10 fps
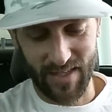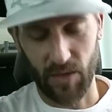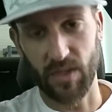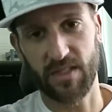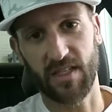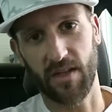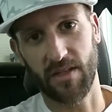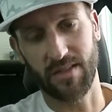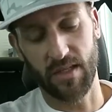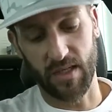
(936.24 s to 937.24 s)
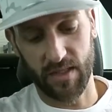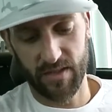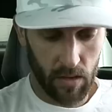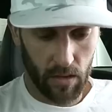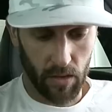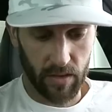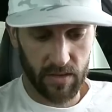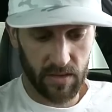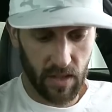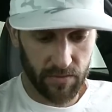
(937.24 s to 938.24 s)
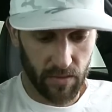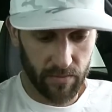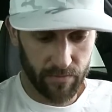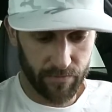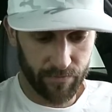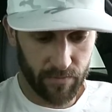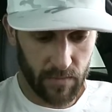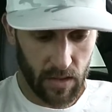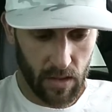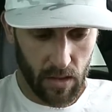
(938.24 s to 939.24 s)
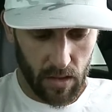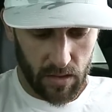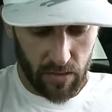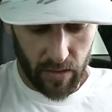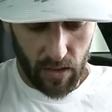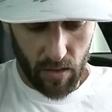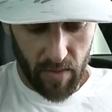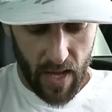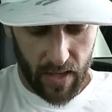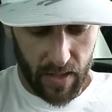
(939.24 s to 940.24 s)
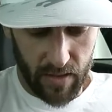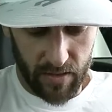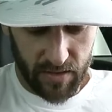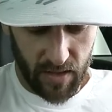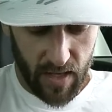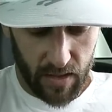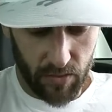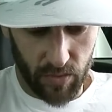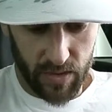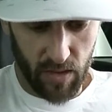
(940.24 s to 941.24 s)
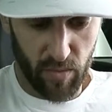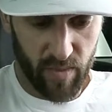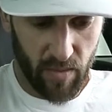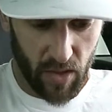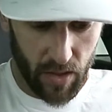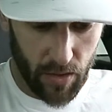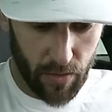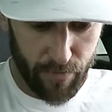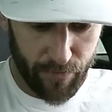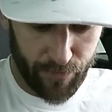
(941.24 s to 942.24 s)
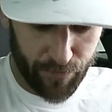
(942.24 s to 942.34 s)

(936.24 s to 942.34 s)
Can't wait to see how these look. Coding successful. So now we can go back and disconnect. We're done with Bimmercode.